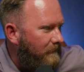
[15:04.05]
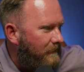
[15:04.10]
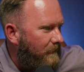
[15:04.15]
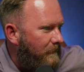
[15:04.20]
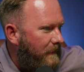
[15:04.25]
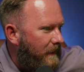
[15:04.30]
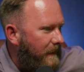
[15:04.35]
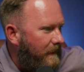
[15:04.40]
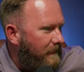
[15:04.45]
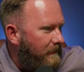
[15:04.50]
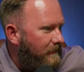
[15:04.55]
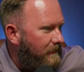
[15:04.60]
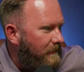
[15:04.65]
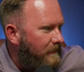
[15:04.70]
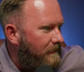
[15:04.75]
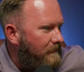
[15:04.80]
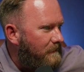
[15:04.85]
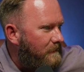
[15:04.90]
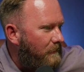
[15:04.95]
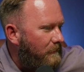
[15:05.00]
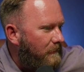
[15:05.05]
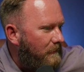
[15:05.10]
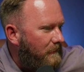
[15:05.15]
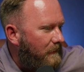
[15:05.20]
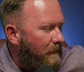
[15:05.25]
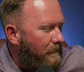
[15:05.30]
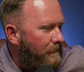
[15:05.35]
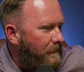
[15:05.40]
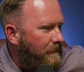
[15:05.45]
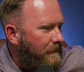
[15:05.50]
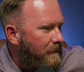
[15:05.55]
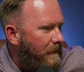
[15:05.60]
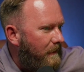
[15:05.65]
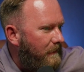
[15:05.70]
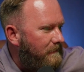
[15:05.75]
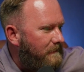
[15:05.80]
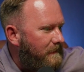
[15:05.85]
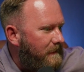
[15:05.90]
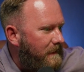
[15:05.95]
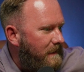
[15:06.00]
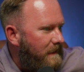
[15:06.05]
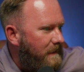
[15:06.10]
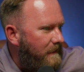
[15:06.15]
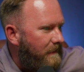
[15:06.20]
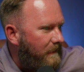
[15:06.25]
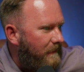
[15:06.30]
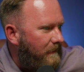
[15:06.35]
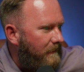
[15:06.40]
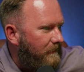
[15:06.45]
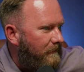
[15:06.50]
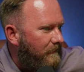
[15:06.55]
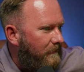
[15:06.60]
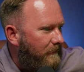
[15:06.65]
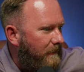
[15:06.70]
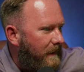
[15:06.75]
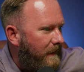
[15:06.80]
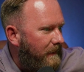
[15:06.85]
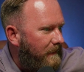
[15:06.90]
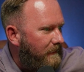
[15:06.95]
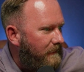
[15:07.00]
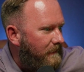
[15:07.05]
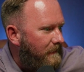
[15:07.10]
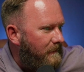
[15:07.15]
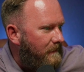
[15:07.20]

Okay. So the lumber yard's here. Okay.